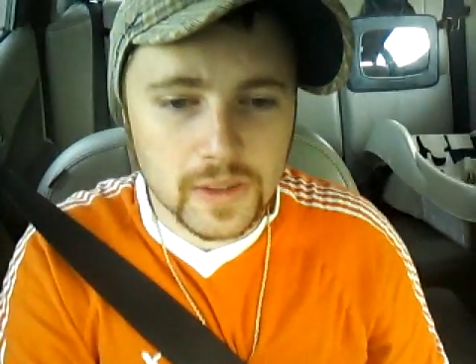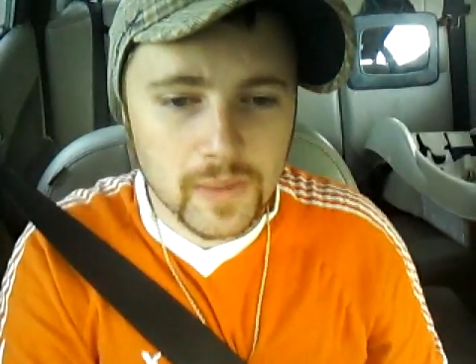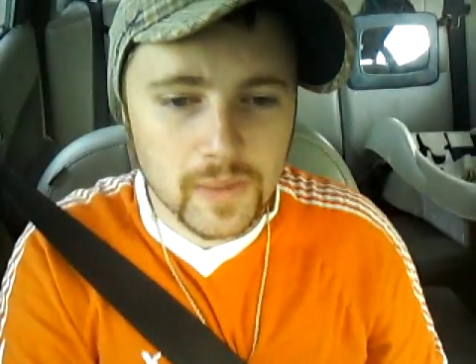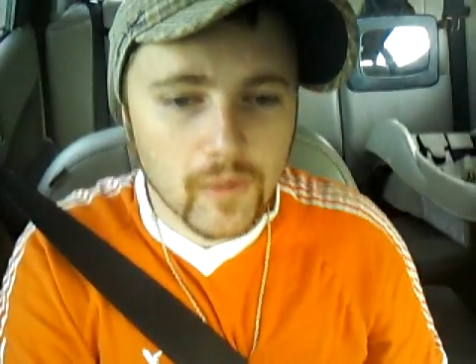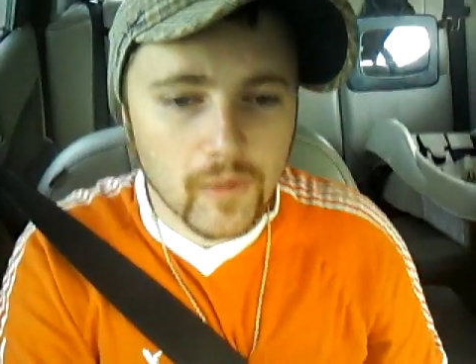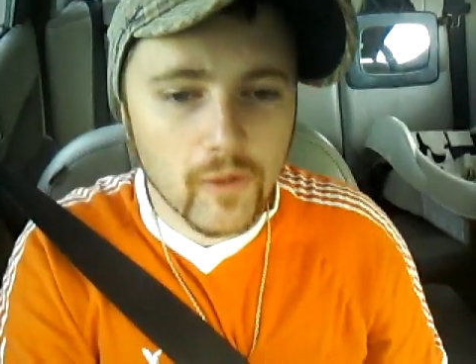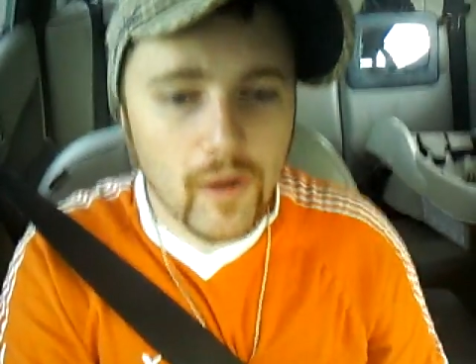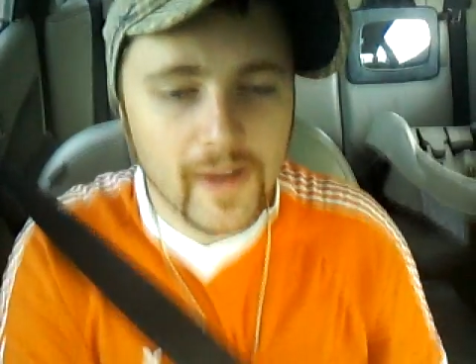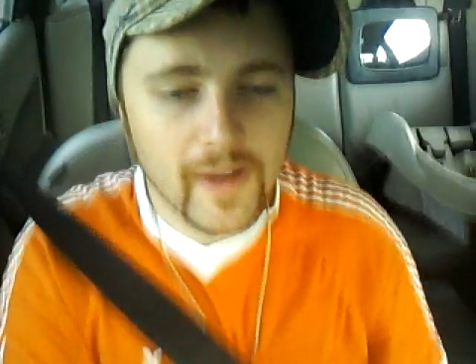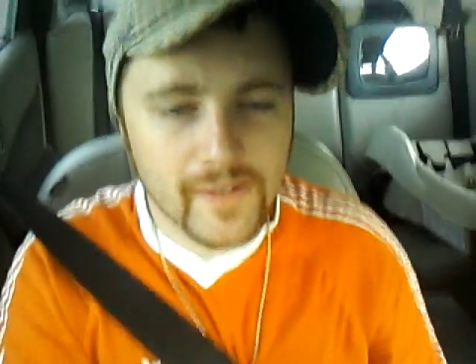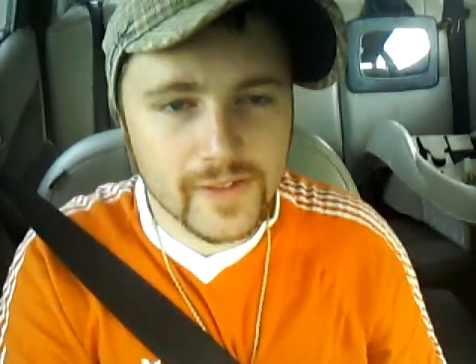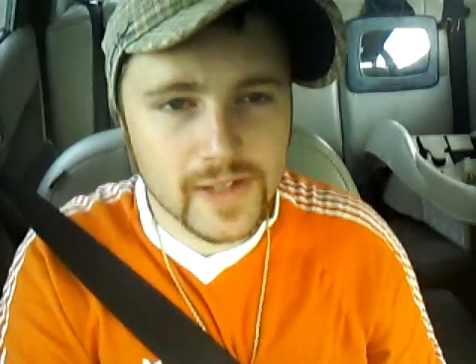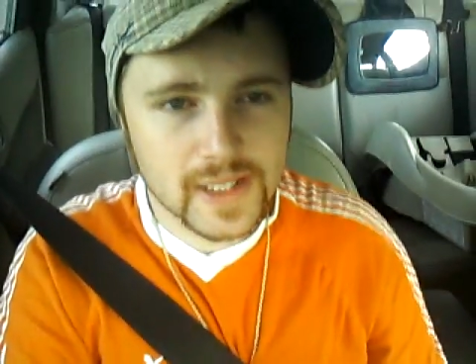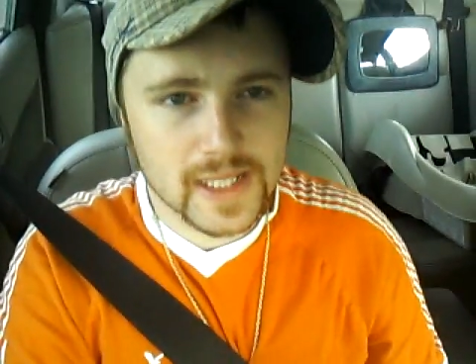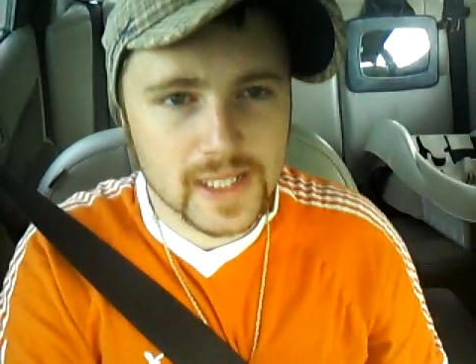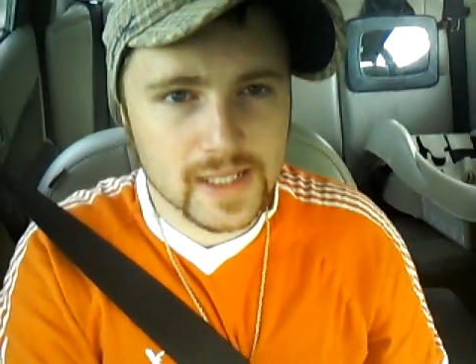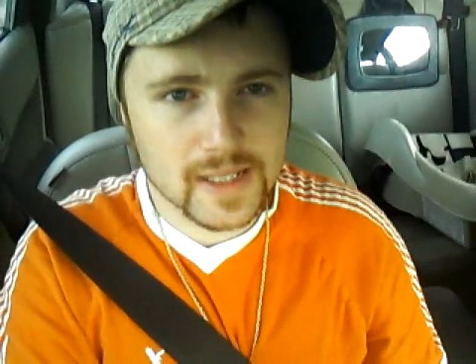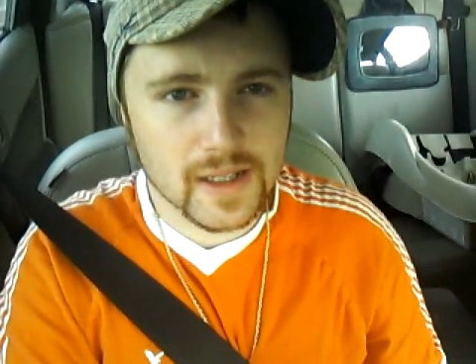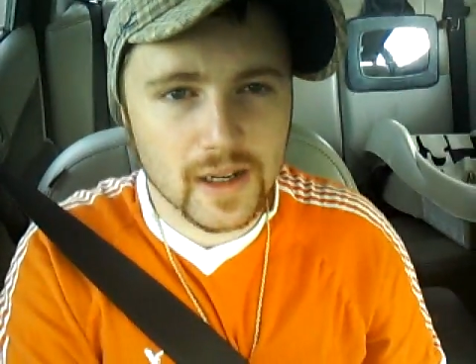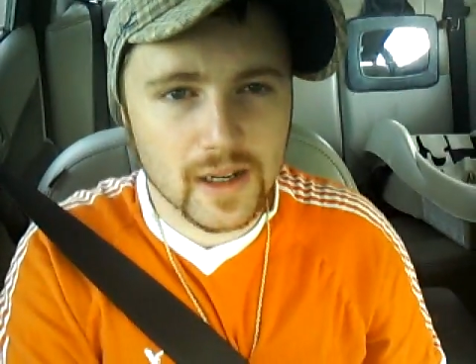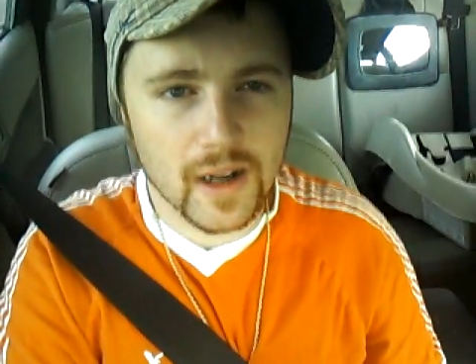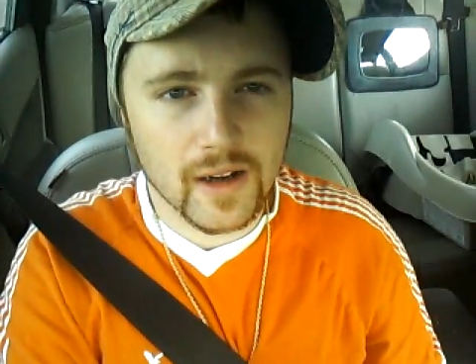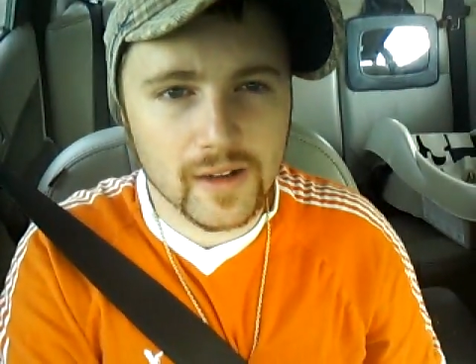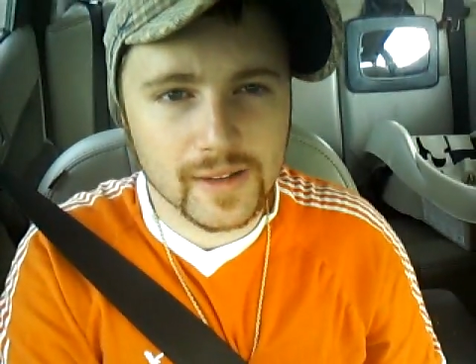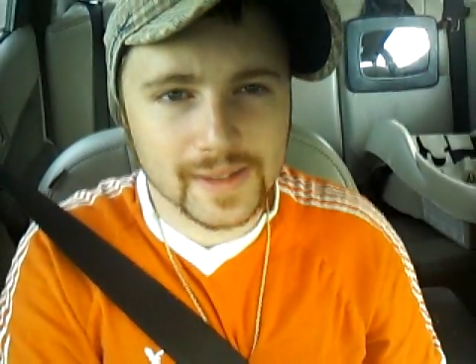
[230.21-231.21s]
you know my wife
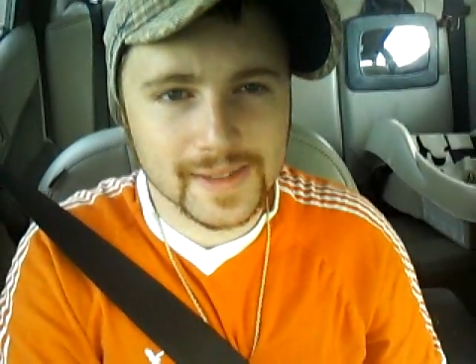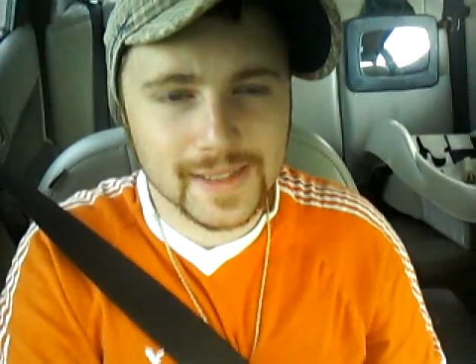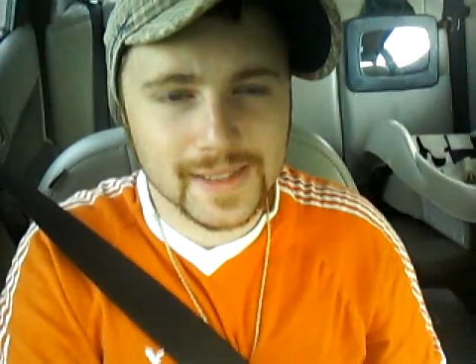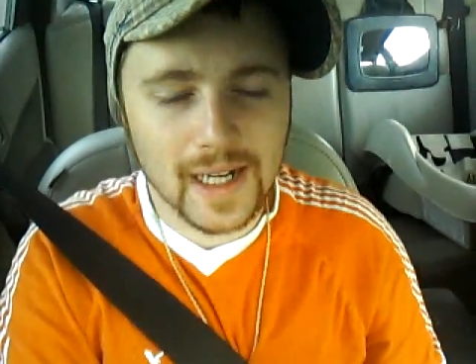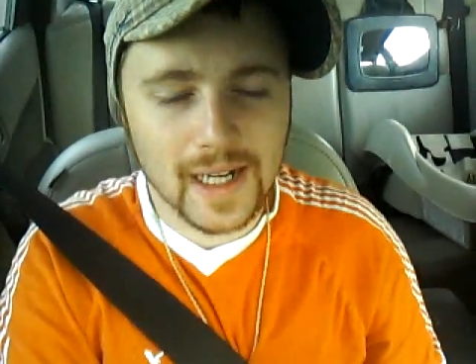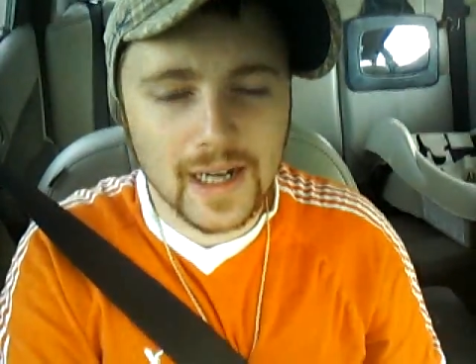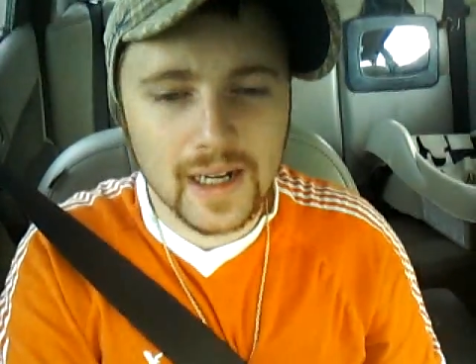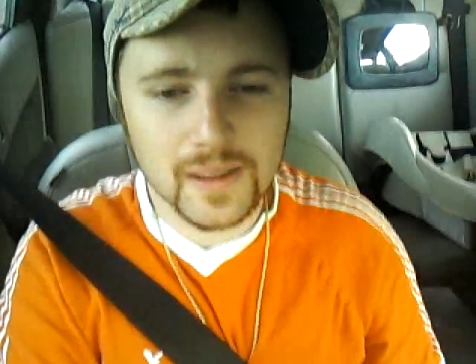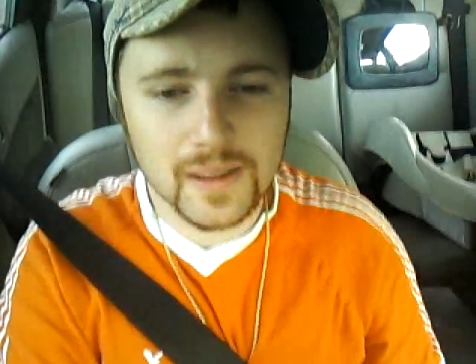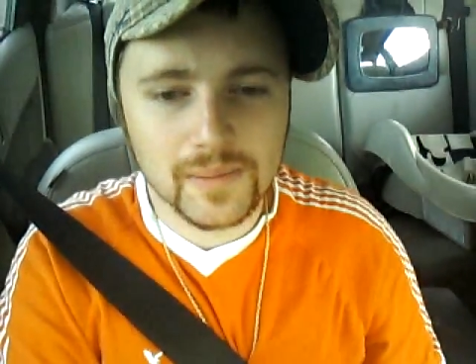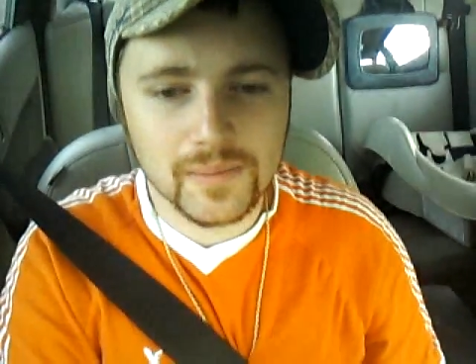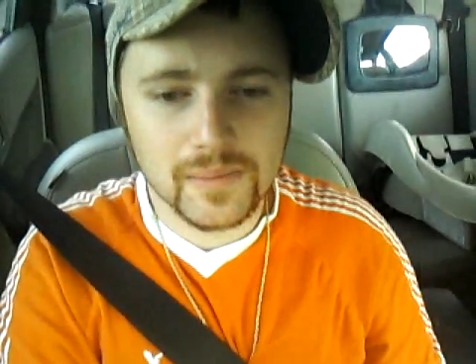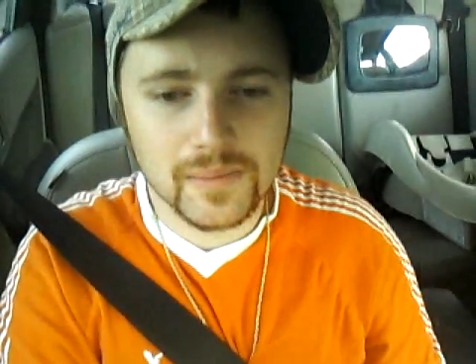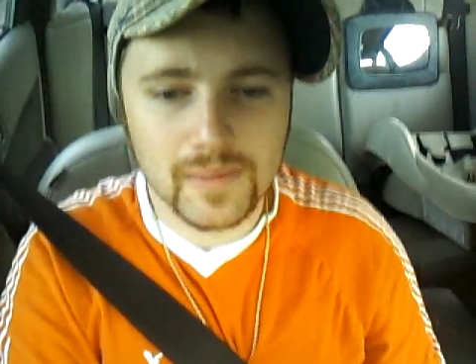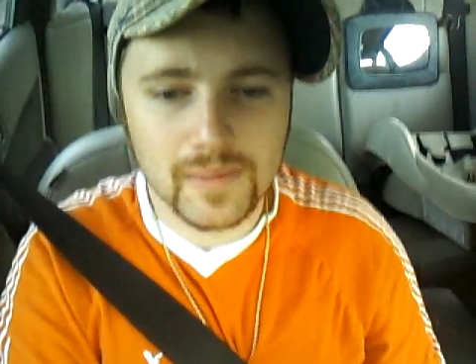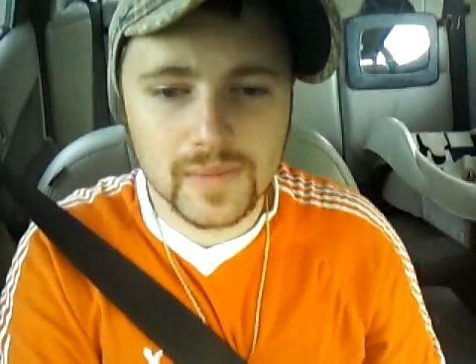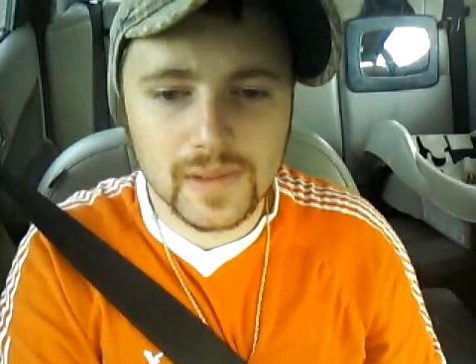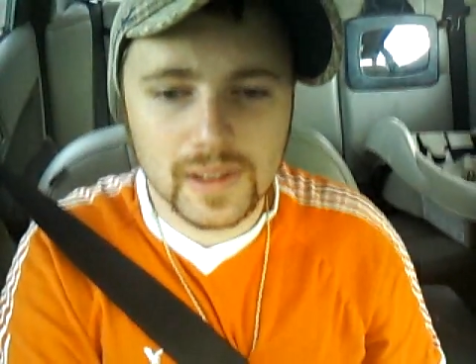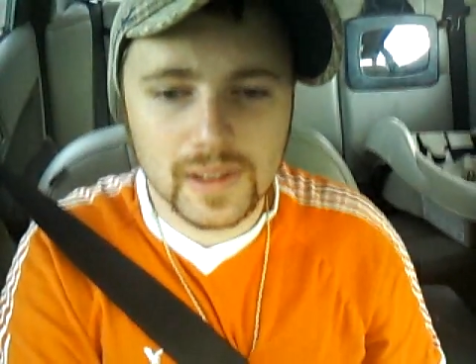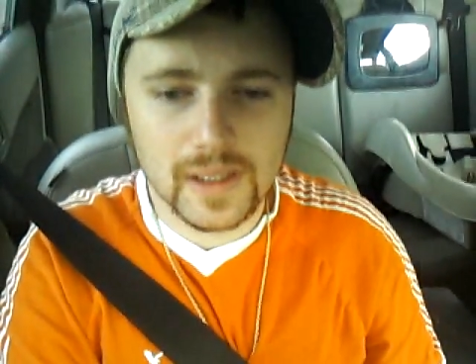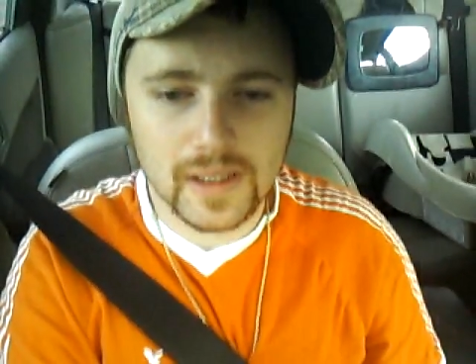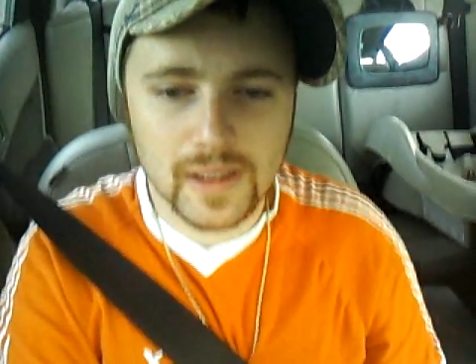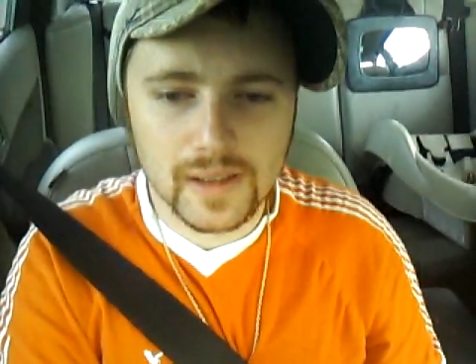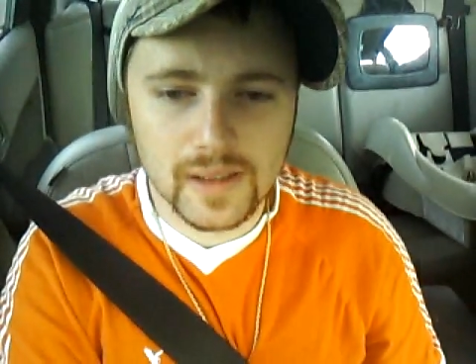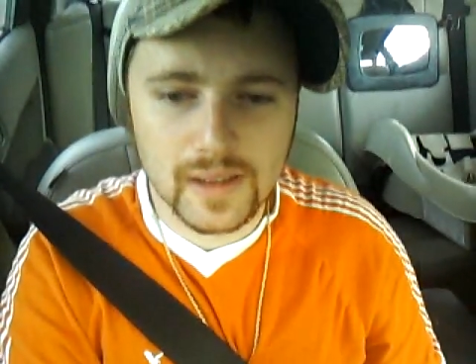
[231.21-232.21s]
says it all the
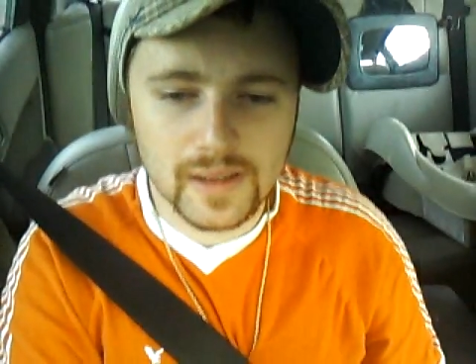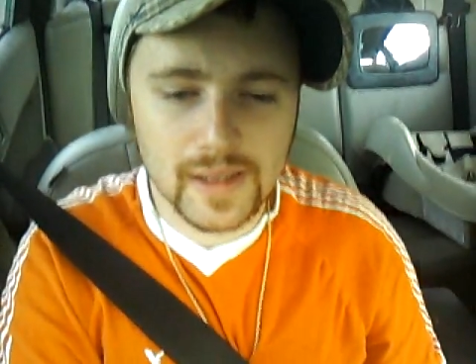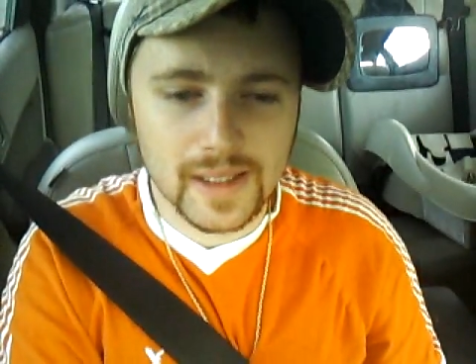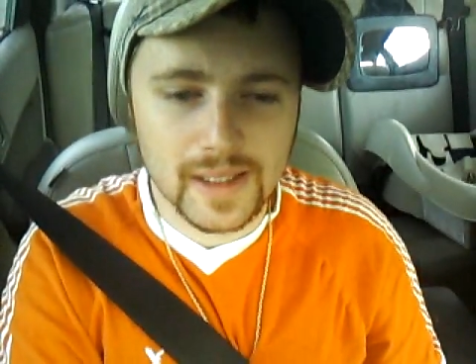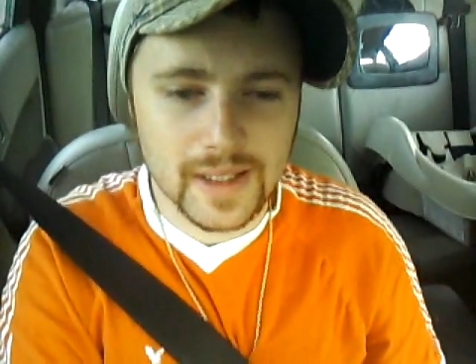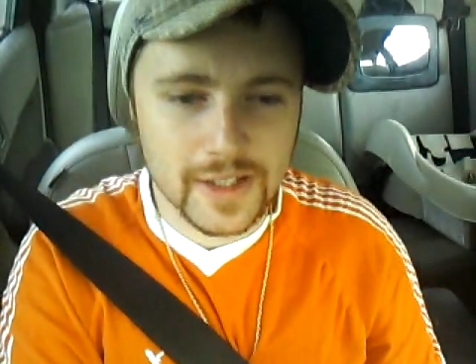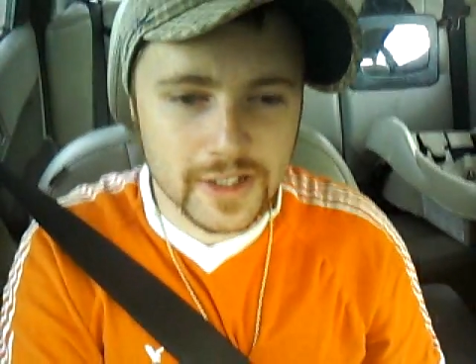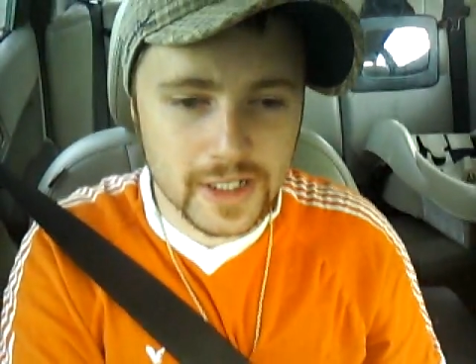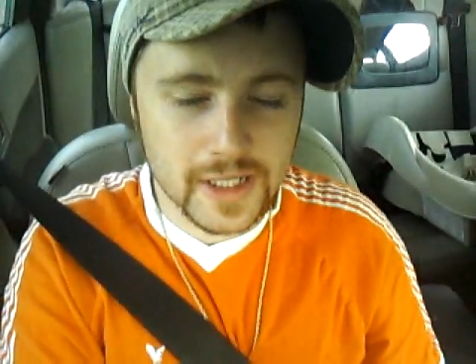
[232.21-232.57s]
time